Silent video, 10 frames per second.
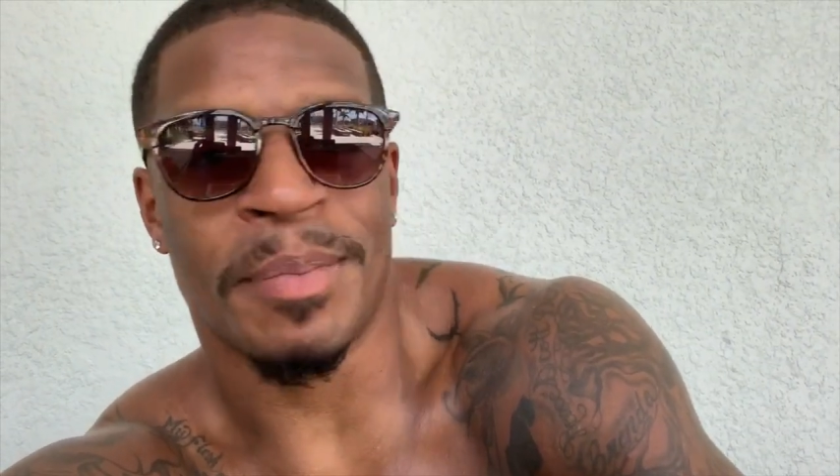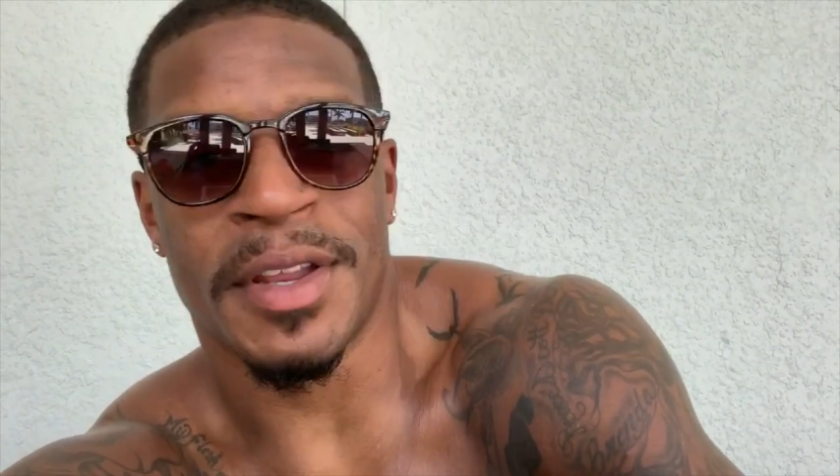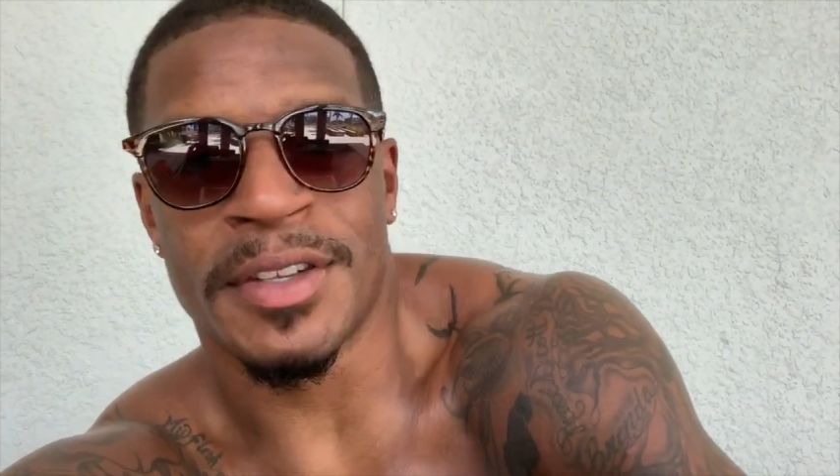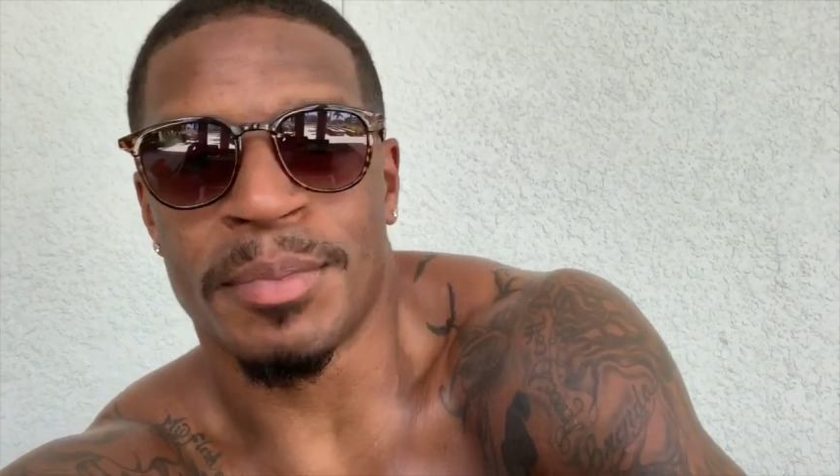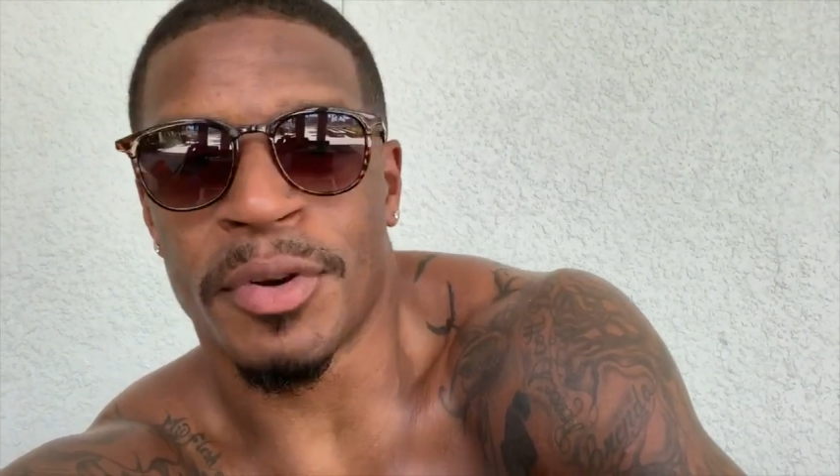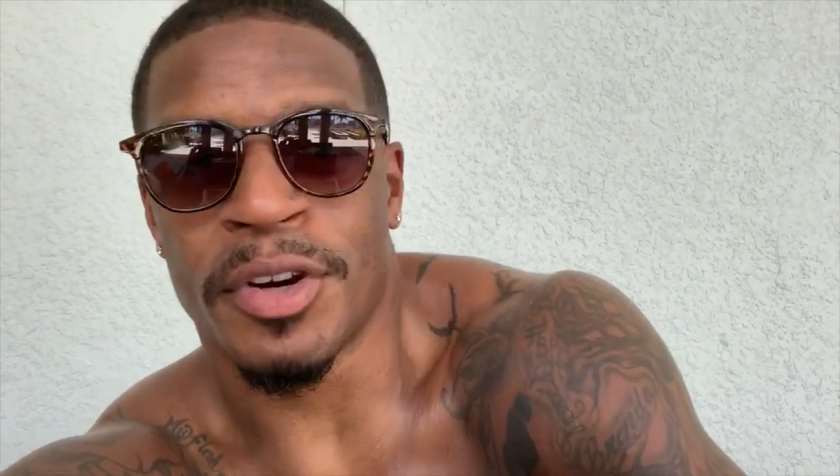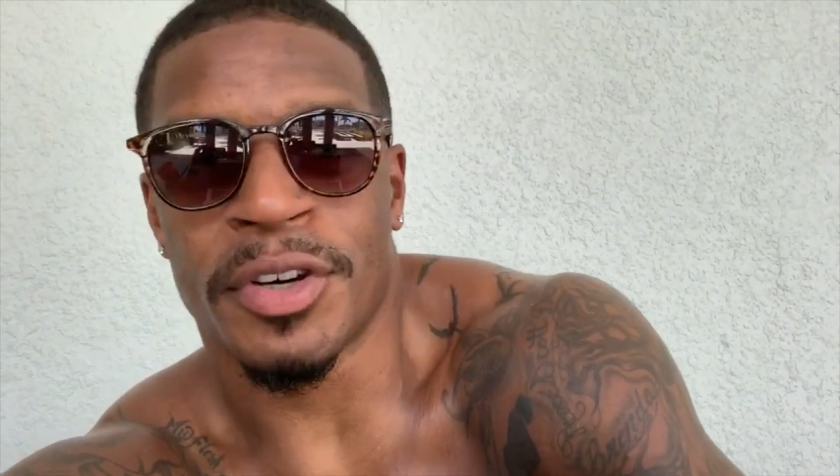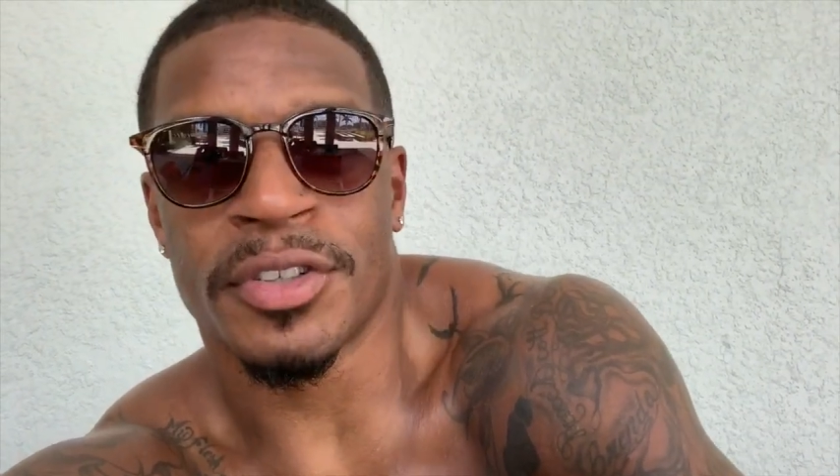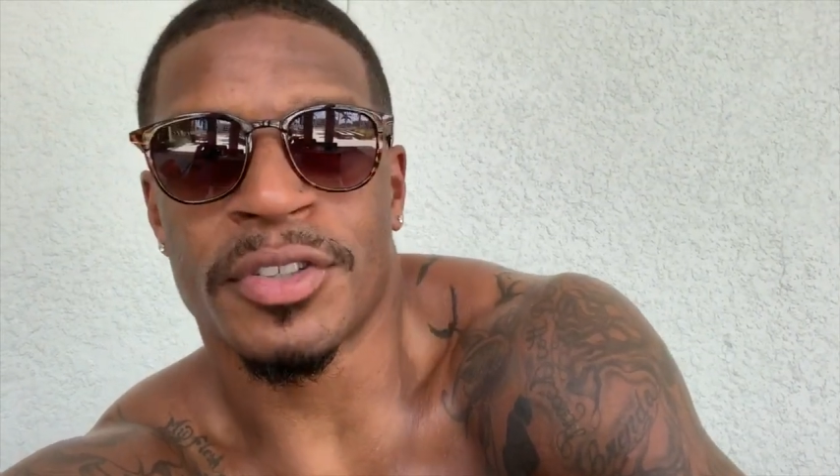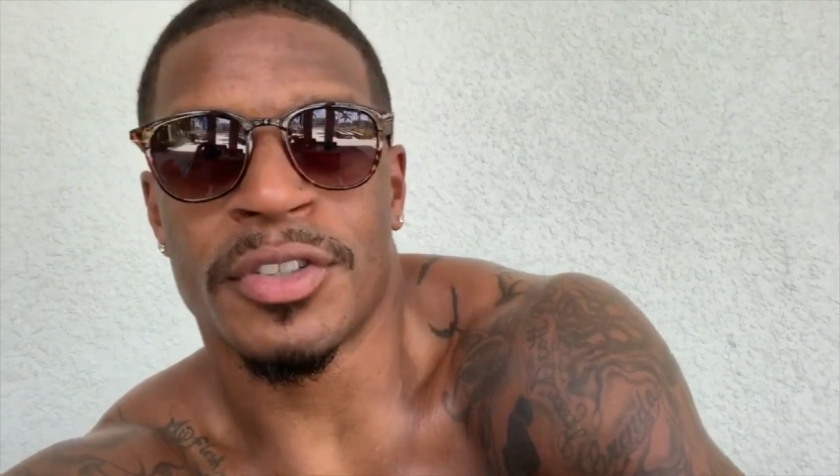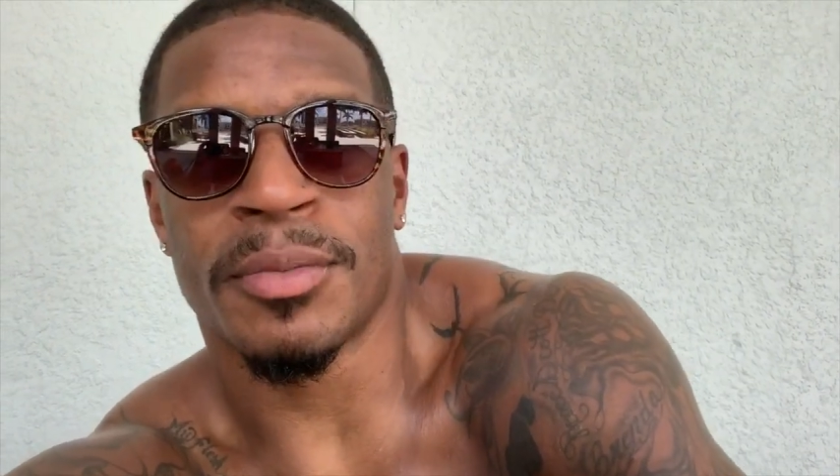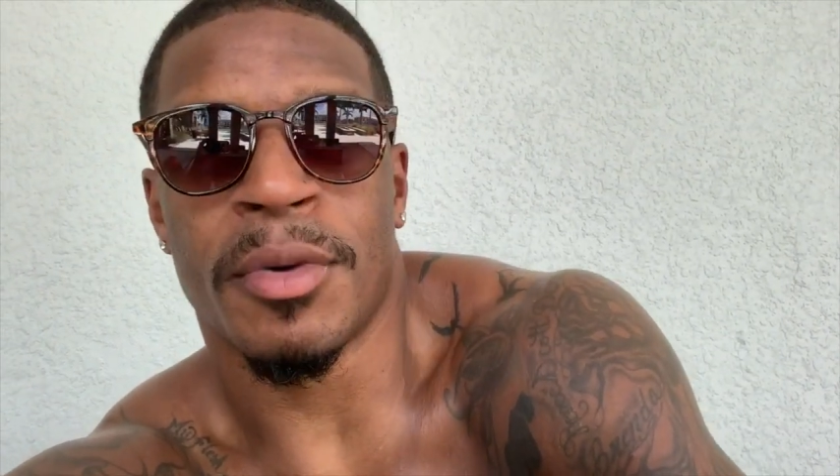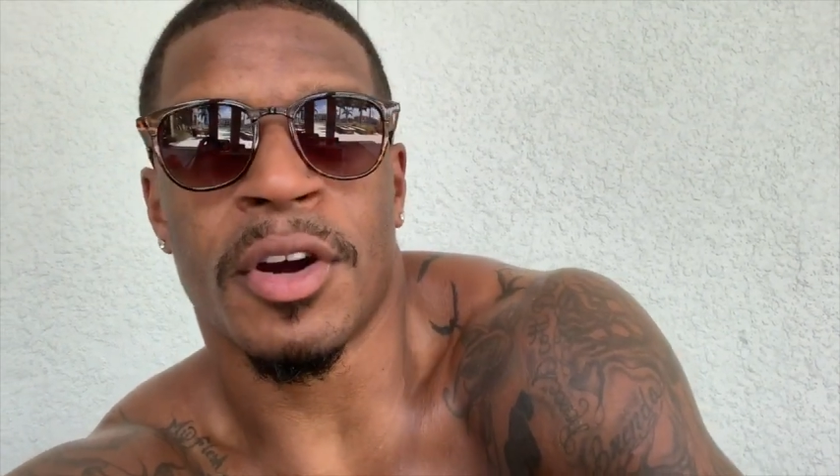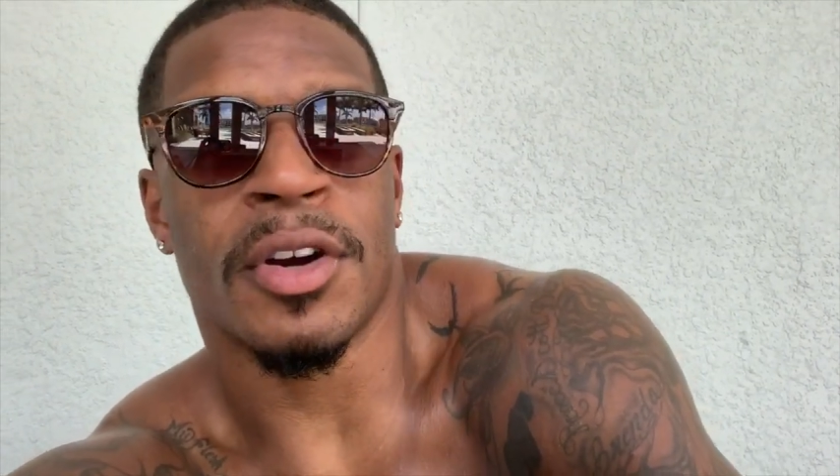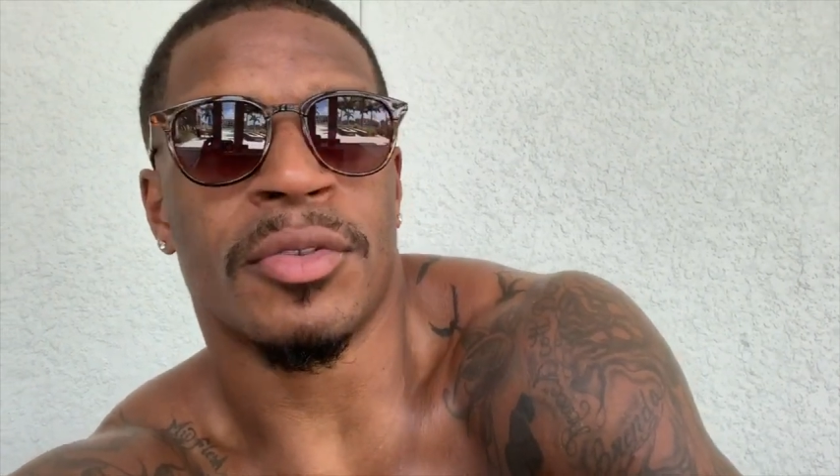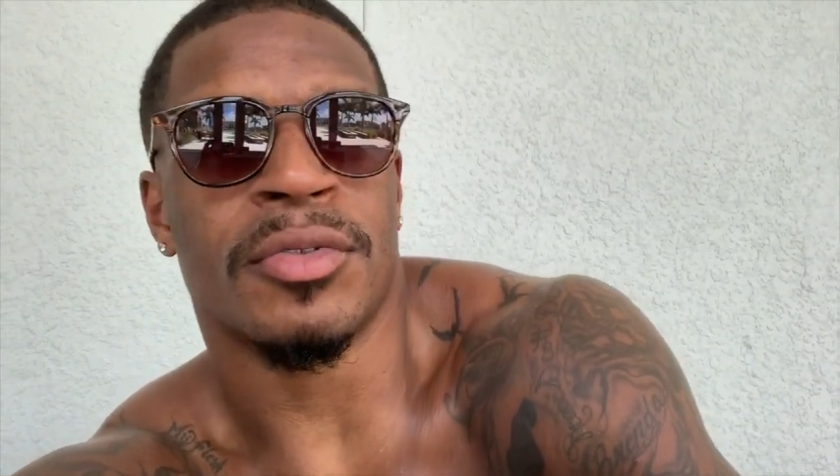Petersburg tomorrow